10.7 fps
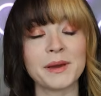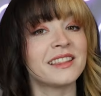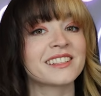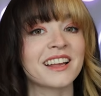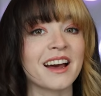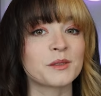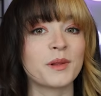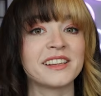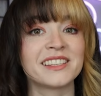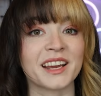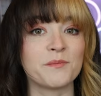made this
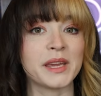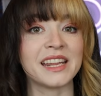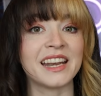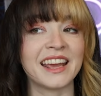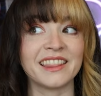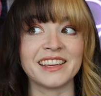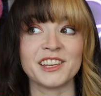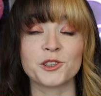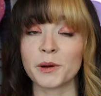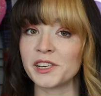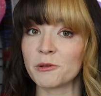cosplay to compete in the
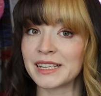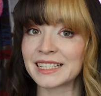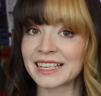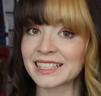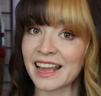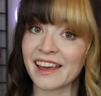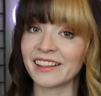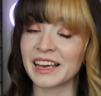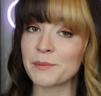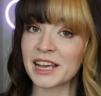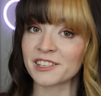2026
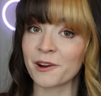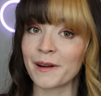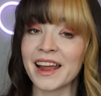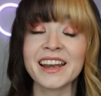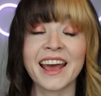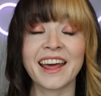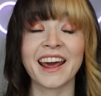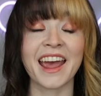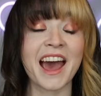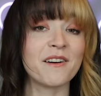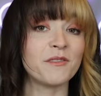ALA Masquerade, and
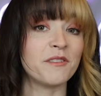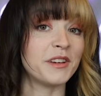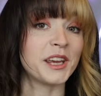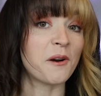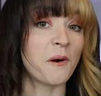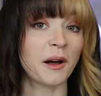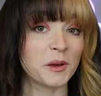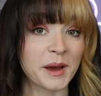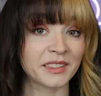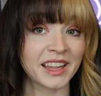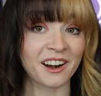I have a video all
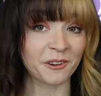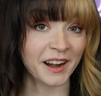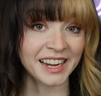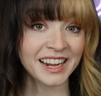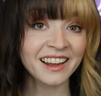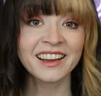about that already.